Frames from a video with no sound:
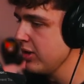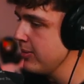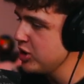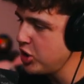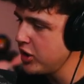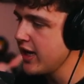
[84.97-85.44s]
But
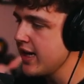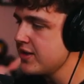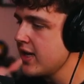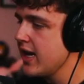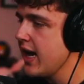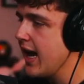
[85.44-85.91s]
let me show you
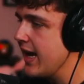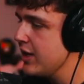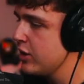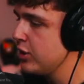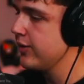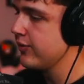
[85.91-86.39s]
guys how
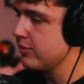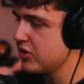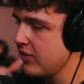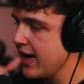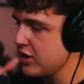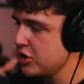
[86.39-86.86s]
you can do them
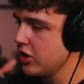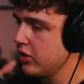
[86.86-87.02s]
from scratch.